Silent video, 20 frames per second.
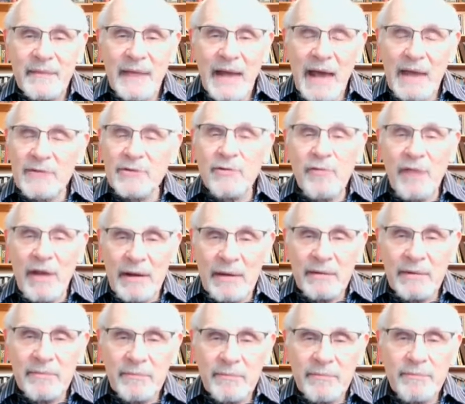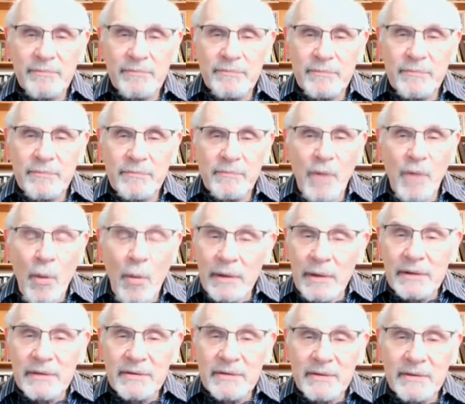has great
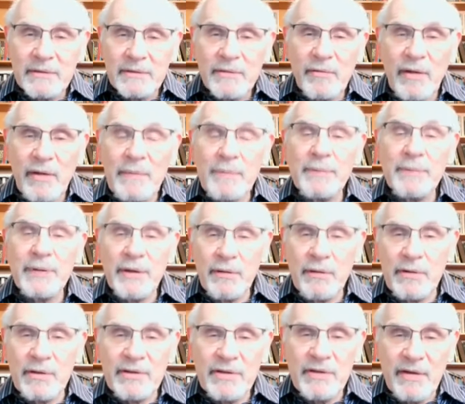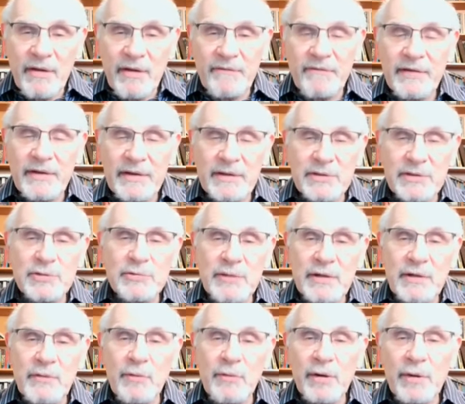moments, great periods of
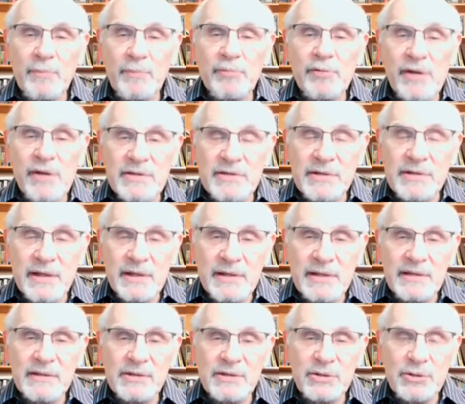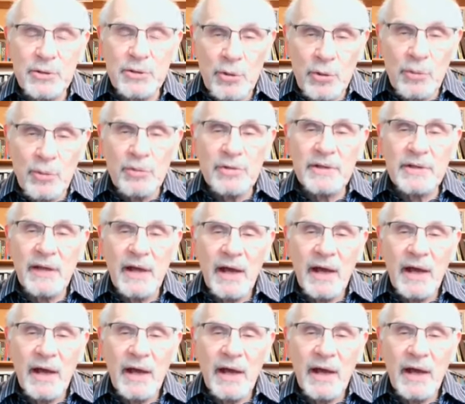history where presidents used